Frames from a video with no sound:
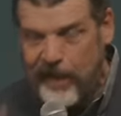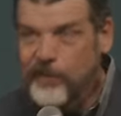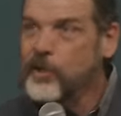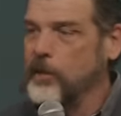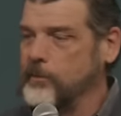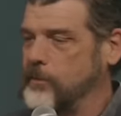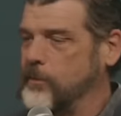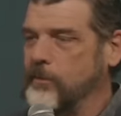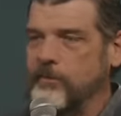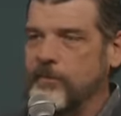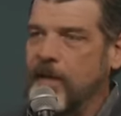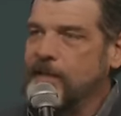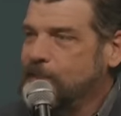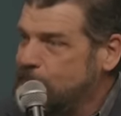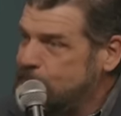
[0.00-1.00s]
He's like, dude,
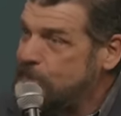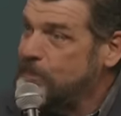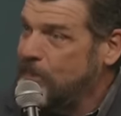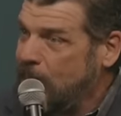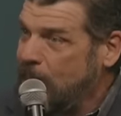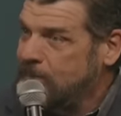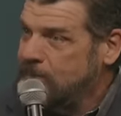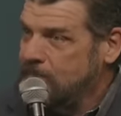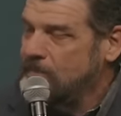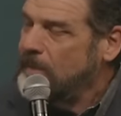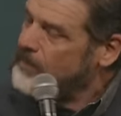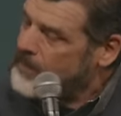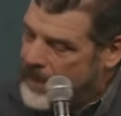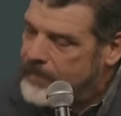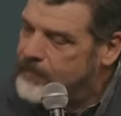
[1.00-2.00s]
that does look awesome.
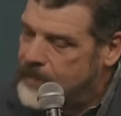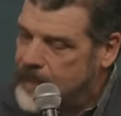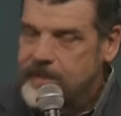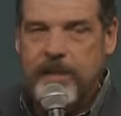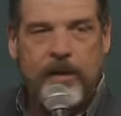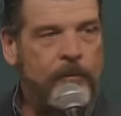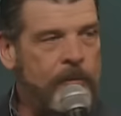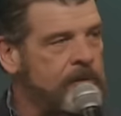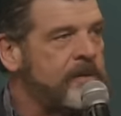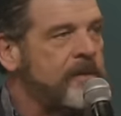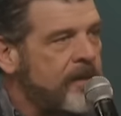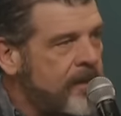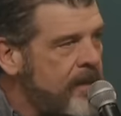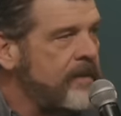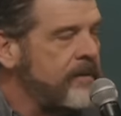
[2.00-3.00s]
Okay, well, that's how it works in the
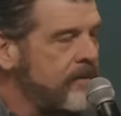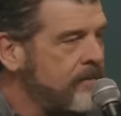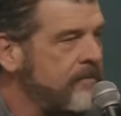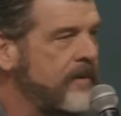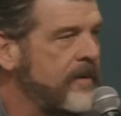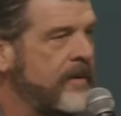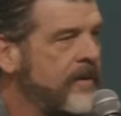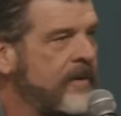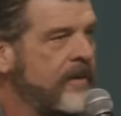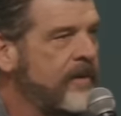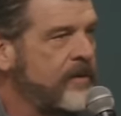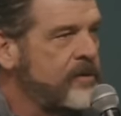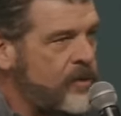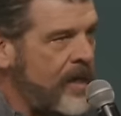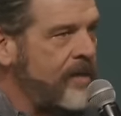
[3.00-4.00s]
kingdom.
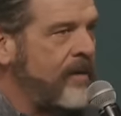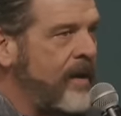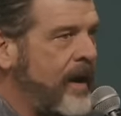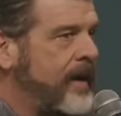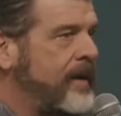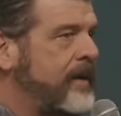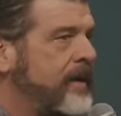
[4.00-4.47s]
Train wreck.